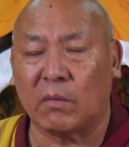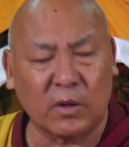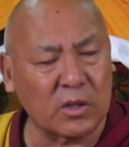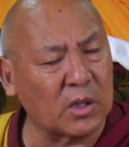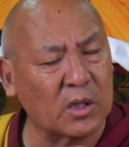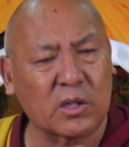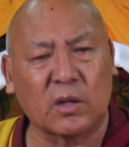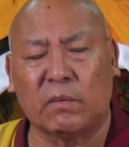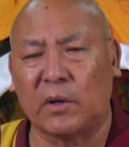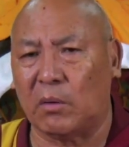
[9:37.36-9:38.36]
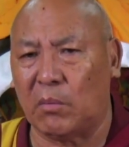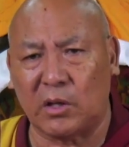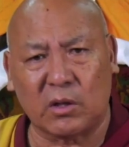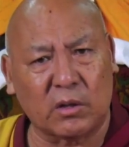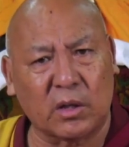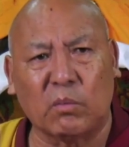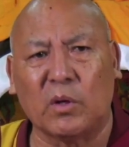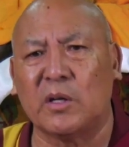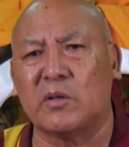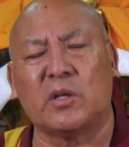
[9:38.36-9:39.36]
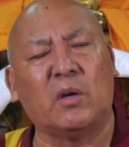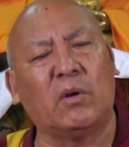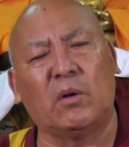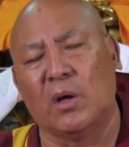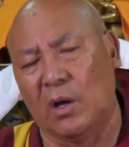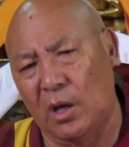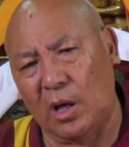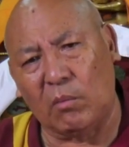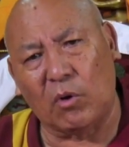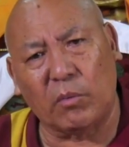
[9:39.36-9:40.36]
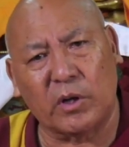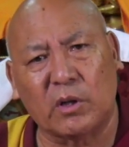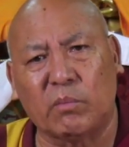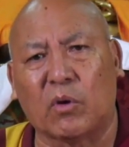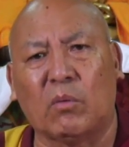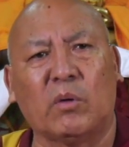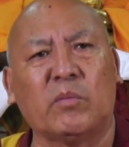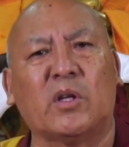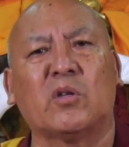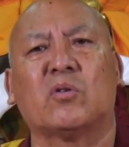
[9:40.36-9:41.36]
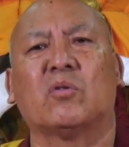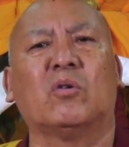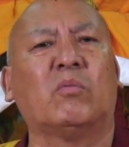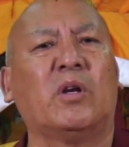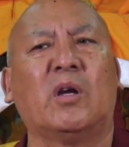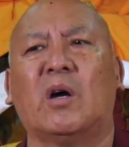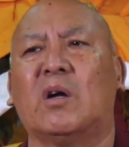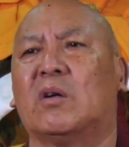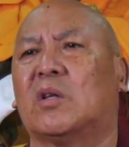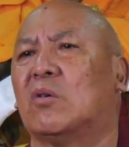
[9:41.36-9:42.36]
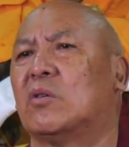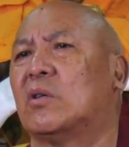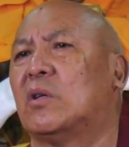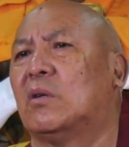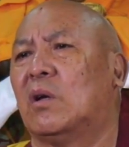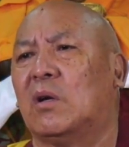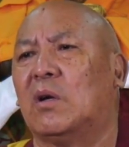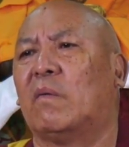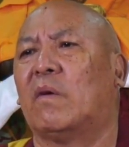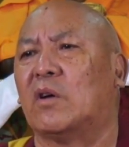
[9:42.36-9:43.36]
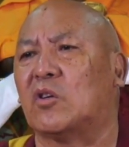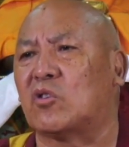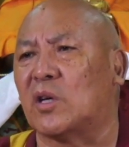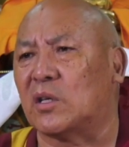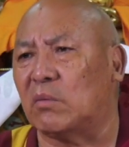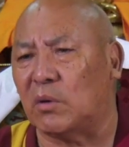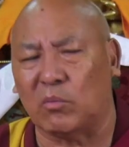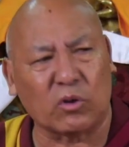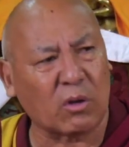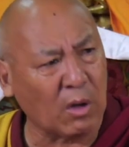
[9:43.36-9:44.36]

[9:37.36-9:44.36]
physical suffering, mental turbulence, even among mental problems, there are so many hundred thousand different destructive emo